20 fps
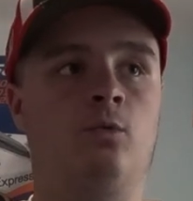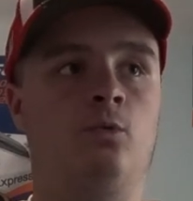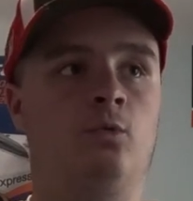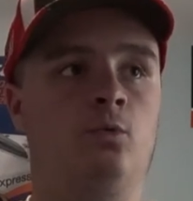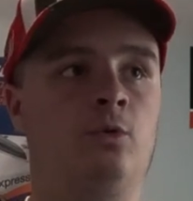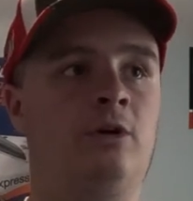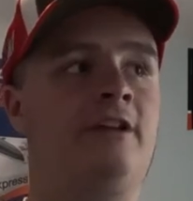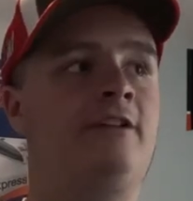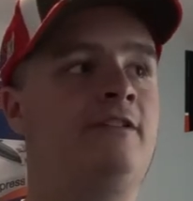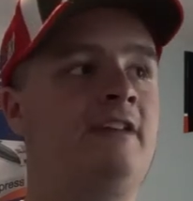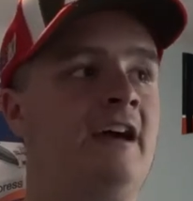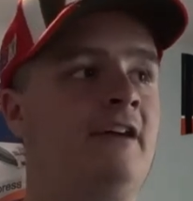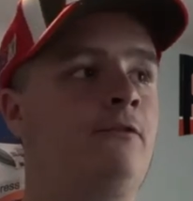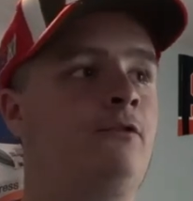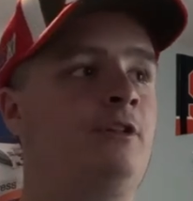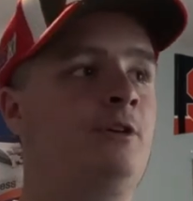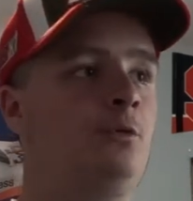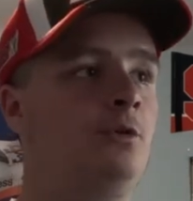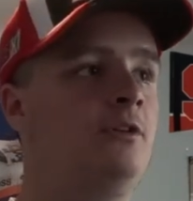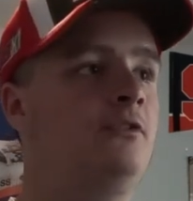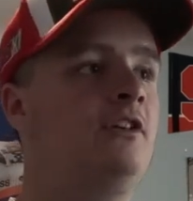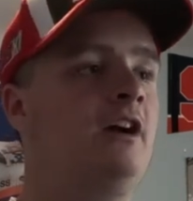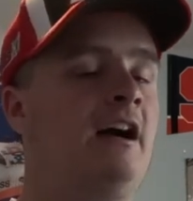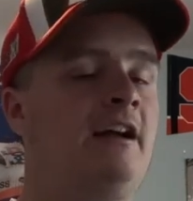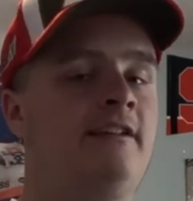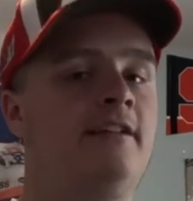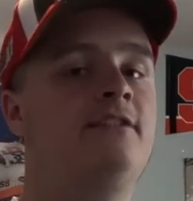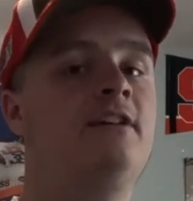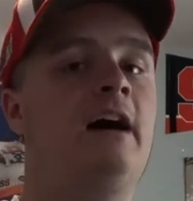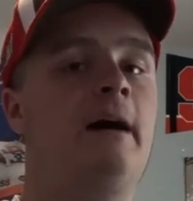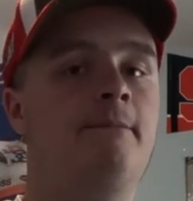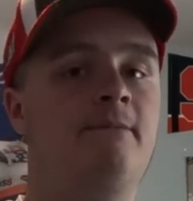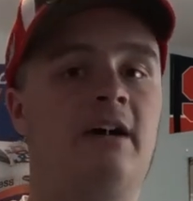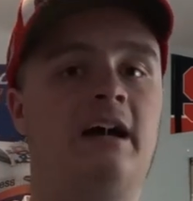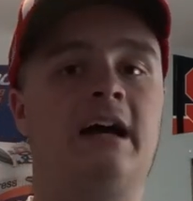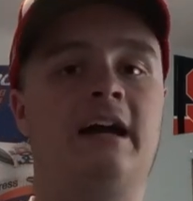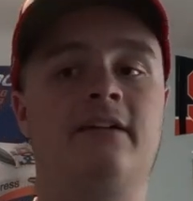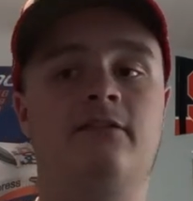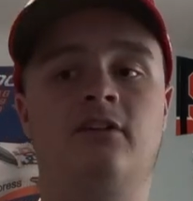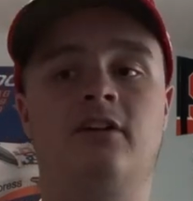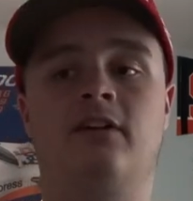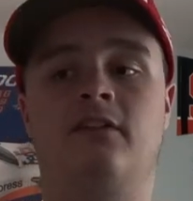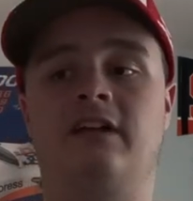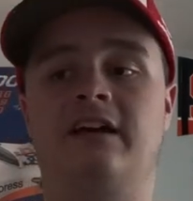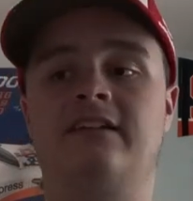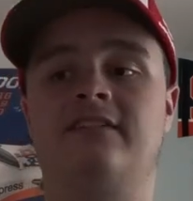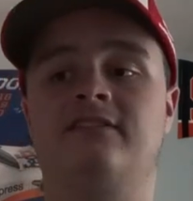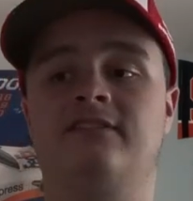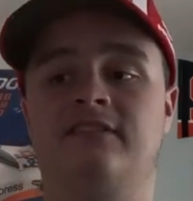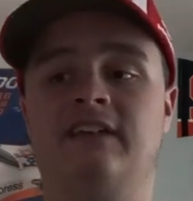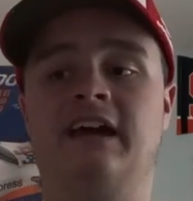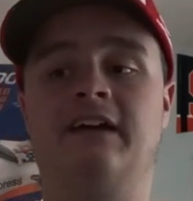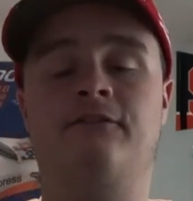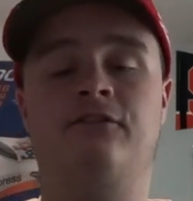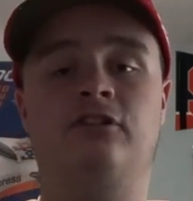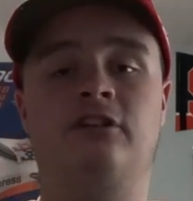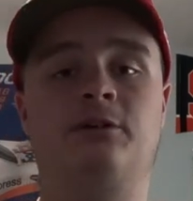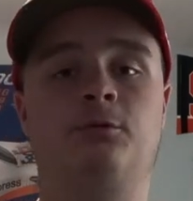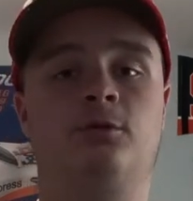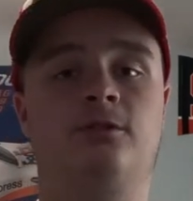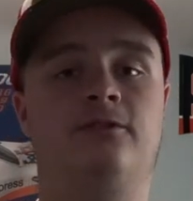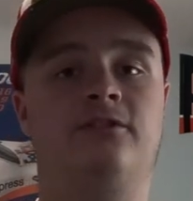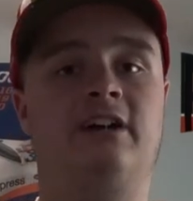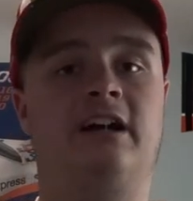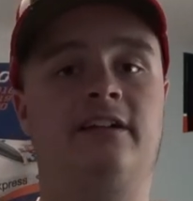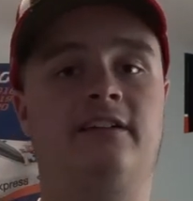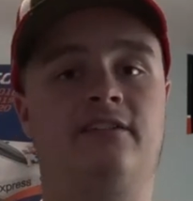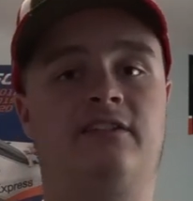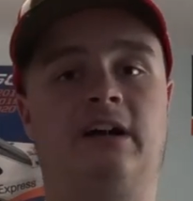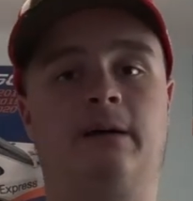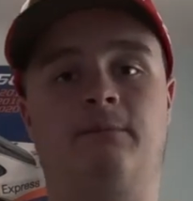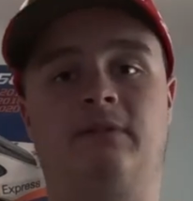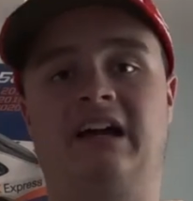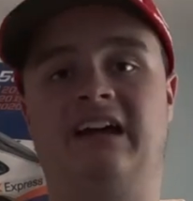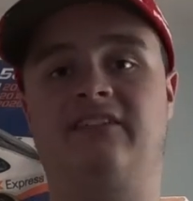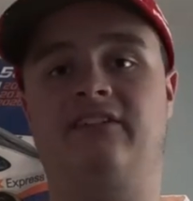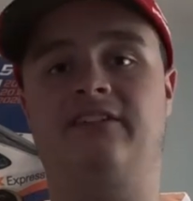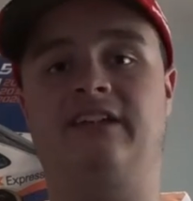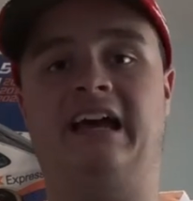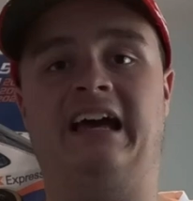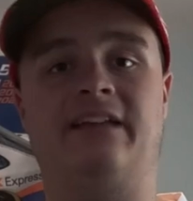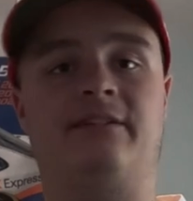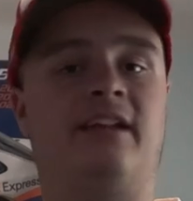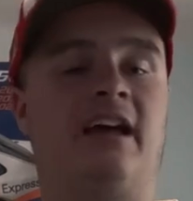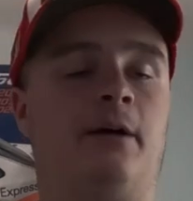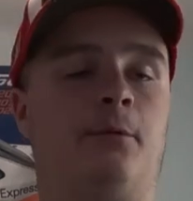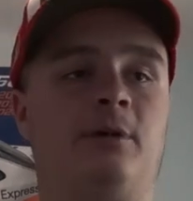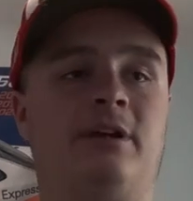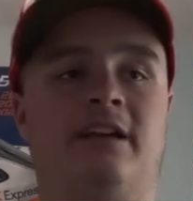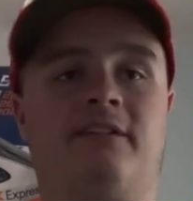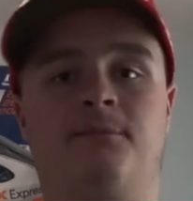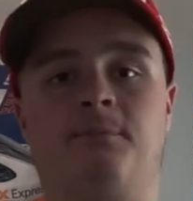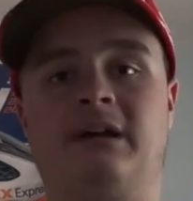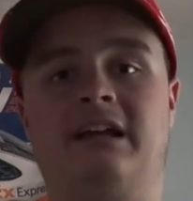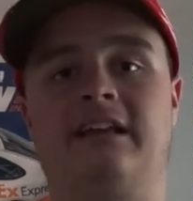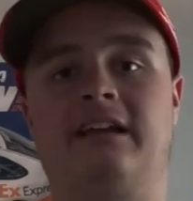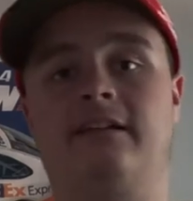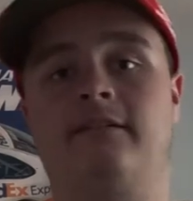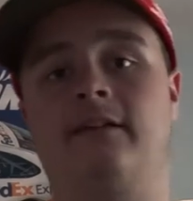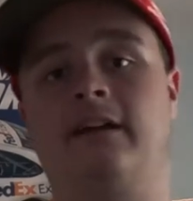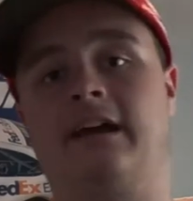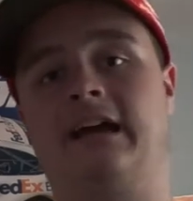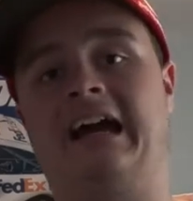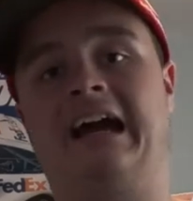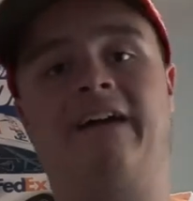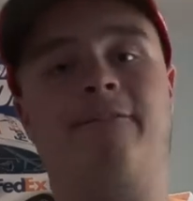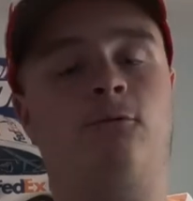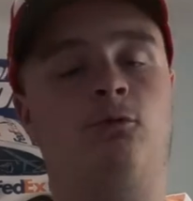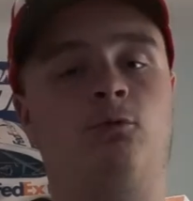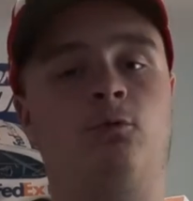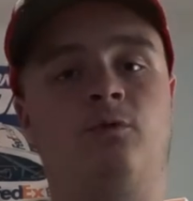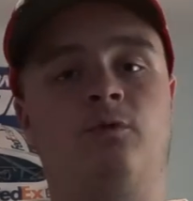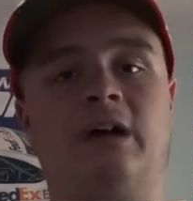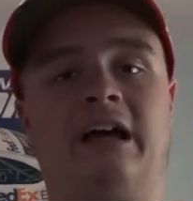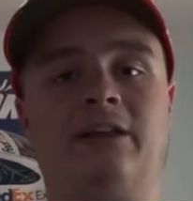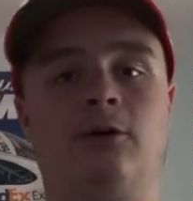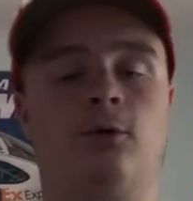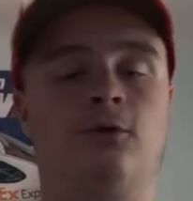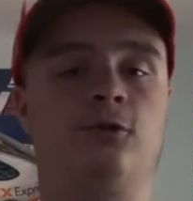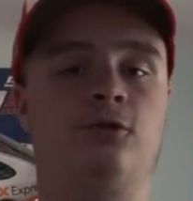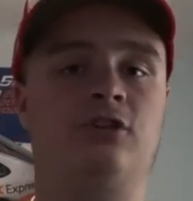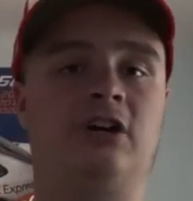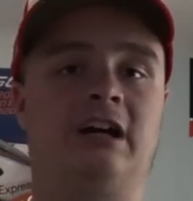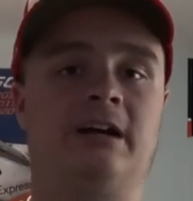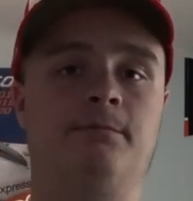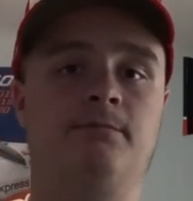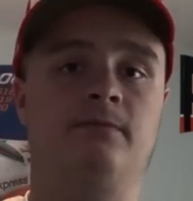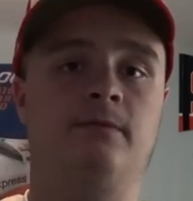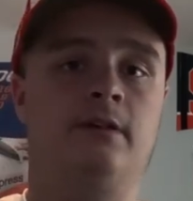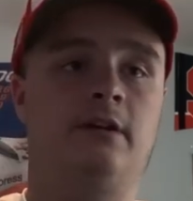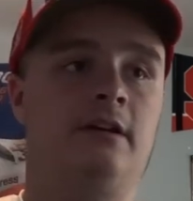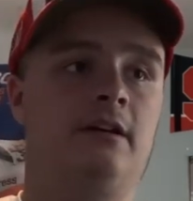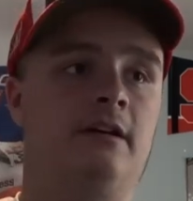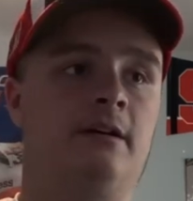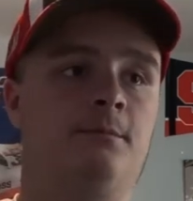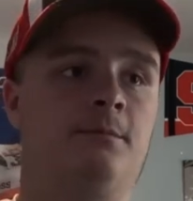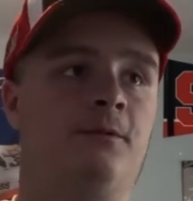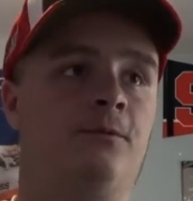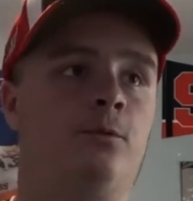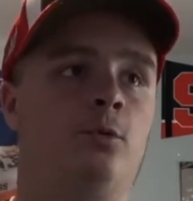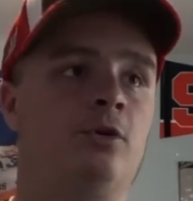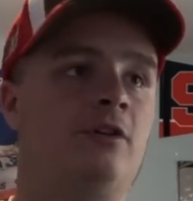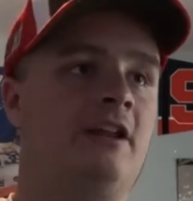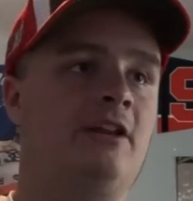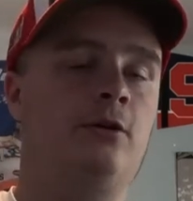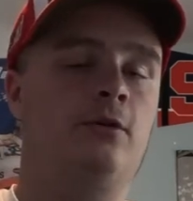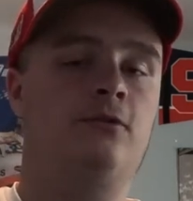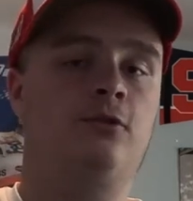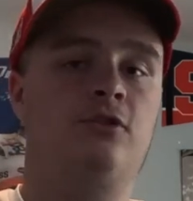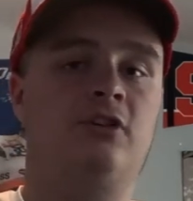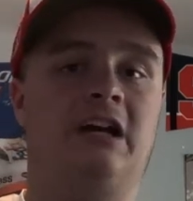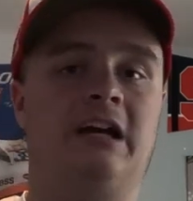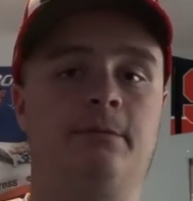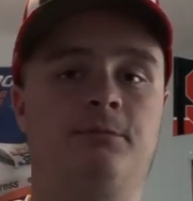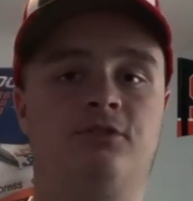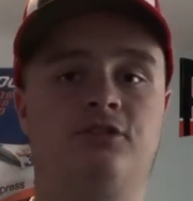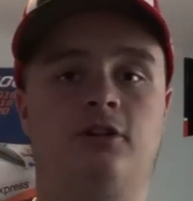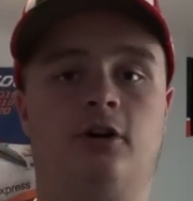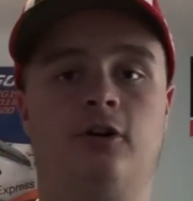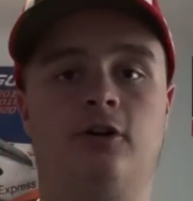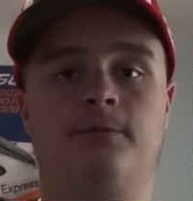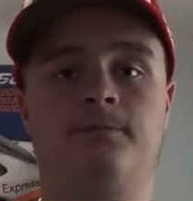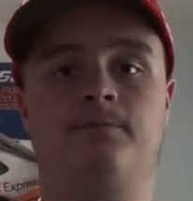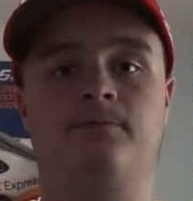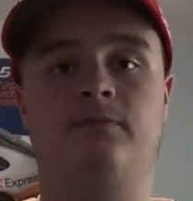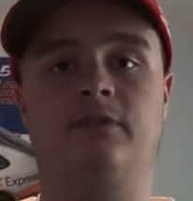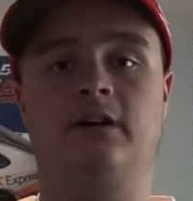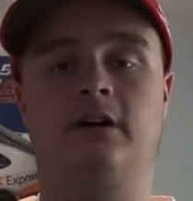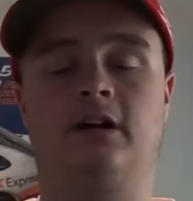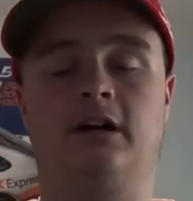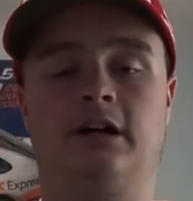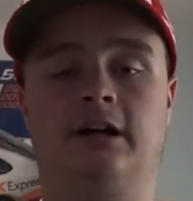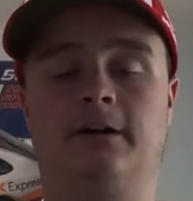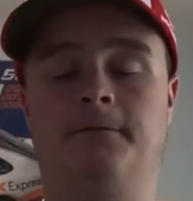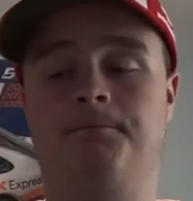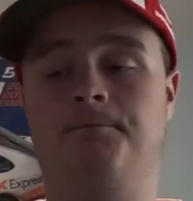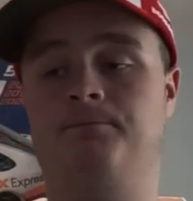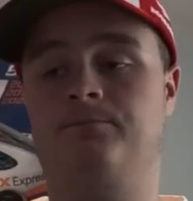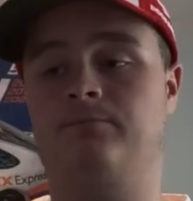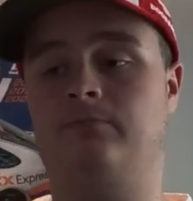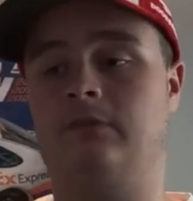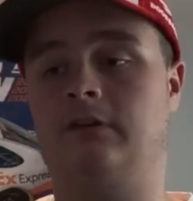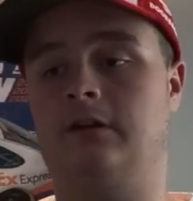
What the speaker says: we definitely would have gotten a top five. Like definitely would have gotten a top five. It had not we have pitted after that overtime, before that overtime start. Um,